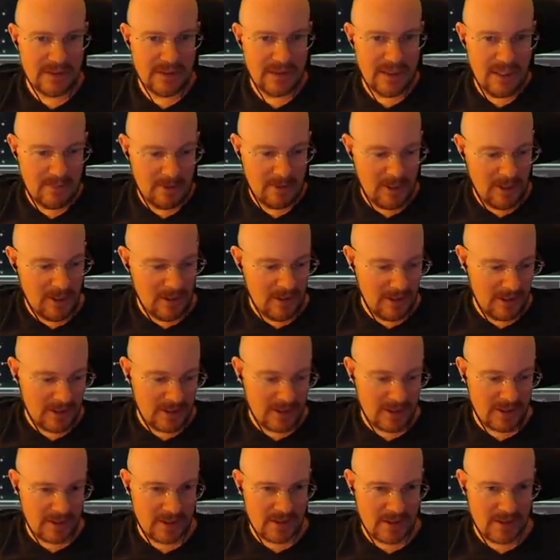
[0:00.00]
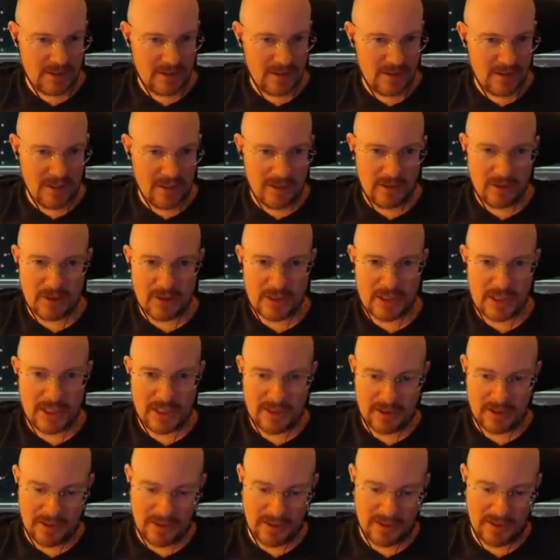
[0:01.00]
I mean, it's it looks
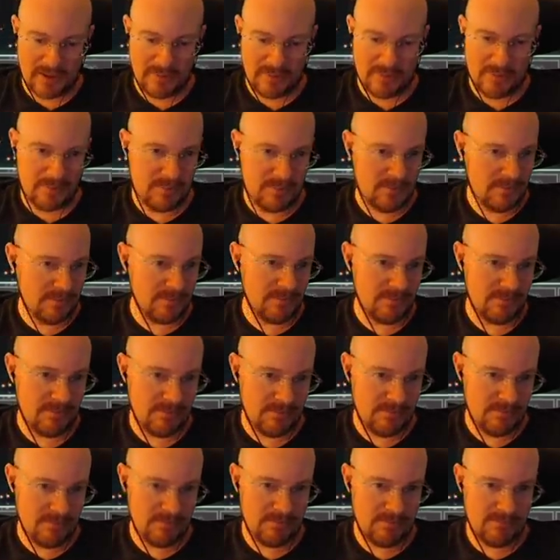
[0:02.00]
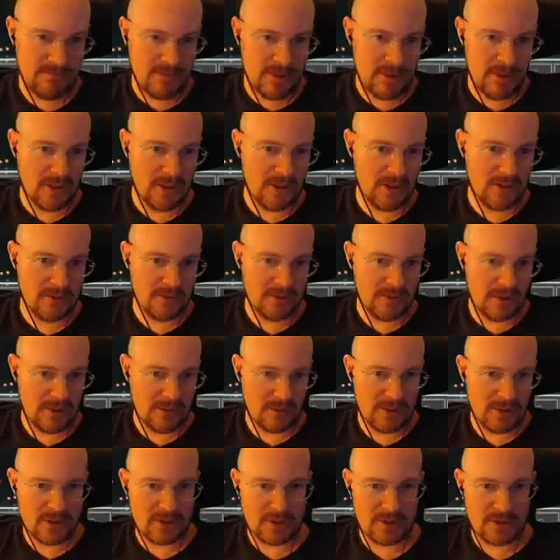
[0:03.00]
like the you know, the
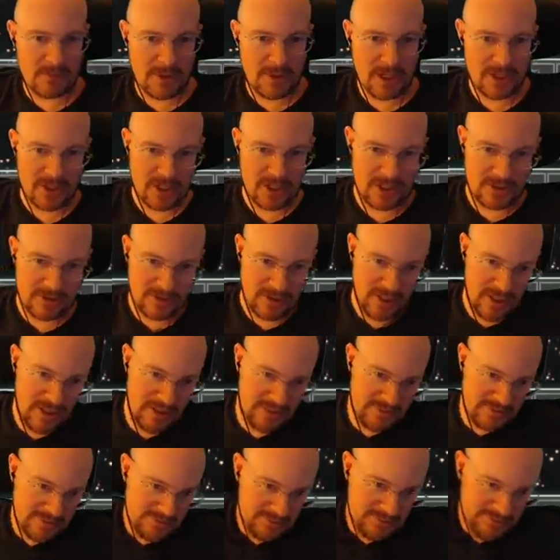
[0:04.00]
original space shuttle, right?